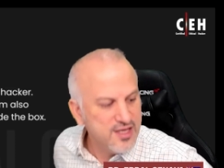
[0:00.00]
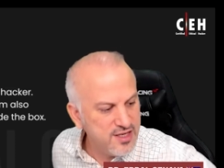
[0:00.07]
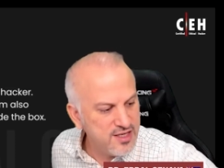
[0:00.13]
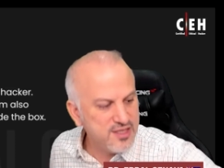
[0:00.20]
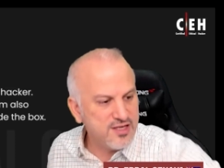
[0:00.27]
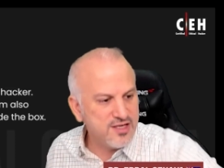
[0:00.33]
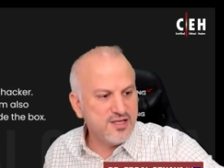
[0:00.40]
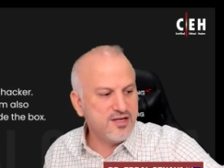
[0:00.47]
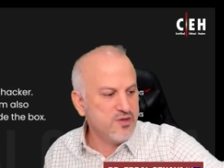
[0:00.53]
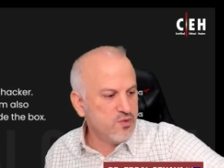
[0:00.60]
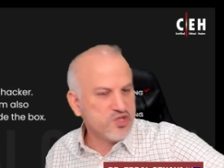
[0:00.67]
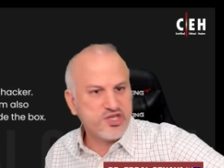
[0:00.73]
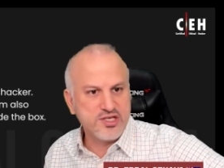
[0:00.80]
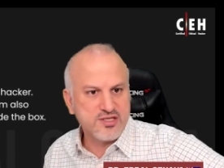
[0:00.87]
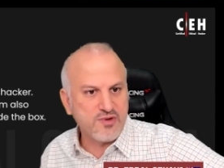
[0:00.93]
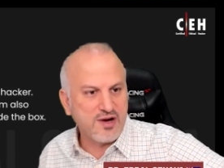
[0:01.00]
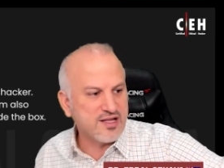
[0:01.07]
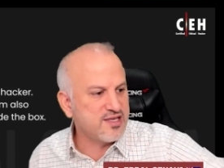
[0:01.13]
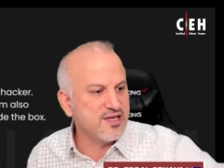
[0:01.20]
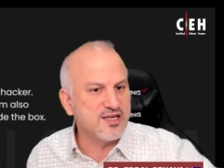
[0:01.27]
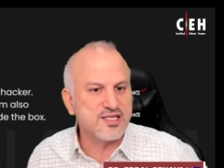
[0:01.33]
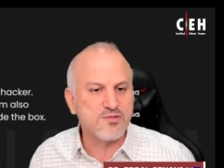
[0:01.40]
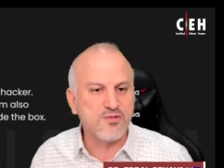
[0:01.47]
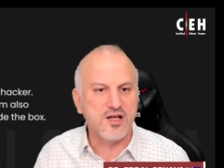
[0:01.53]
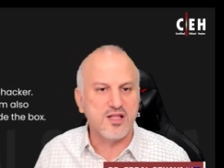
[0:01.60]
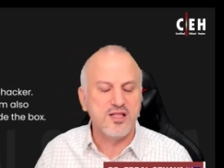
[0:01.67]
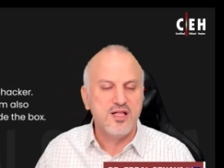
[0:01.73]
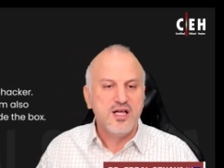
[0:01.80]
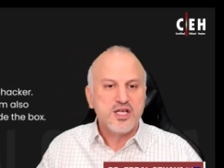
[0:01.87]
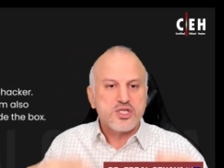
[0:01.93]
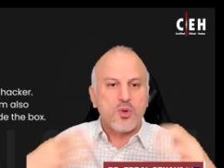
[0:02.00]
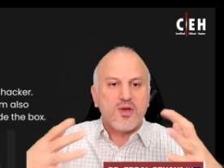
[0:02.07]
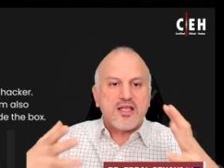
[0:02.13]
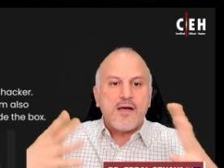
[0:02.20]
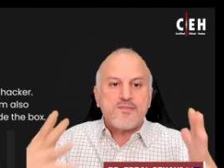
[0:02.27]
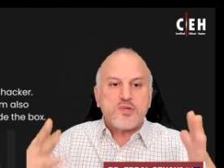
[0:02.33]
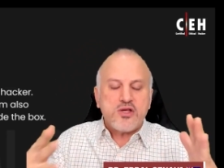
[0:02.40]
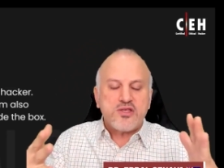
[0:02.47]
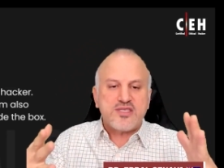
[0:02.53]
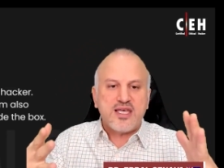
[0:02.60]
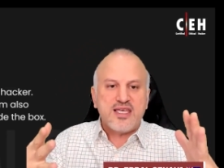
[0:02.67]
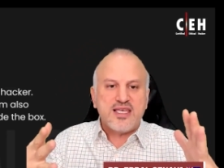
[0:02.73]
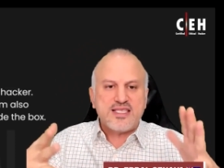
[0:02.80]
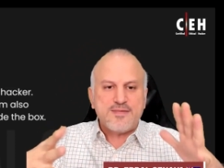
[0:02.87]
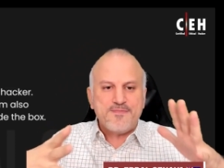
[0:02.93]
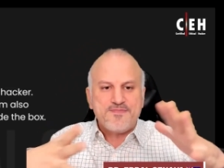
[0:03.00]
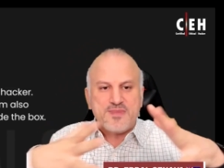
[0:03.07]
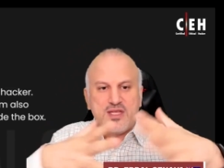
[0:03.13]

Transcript: uh, which is right here as well. So what I'm trying to say is,